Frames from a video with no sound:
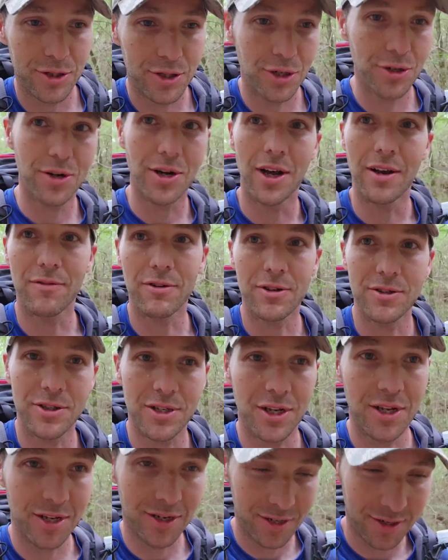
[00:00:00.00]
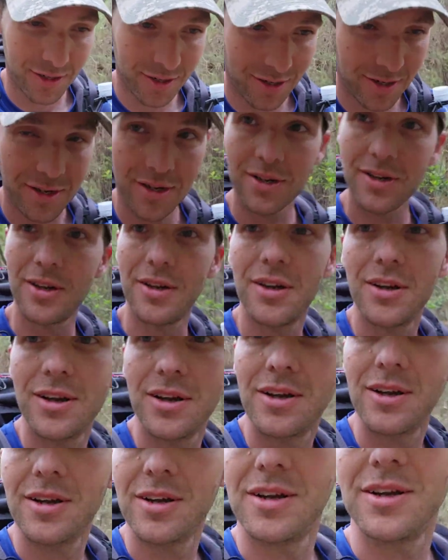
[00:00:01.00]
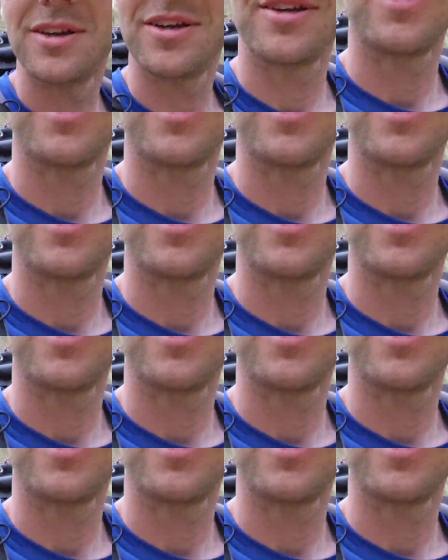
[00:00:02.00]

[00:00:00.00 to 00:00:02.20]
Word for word: shoe covers. And they have a plastic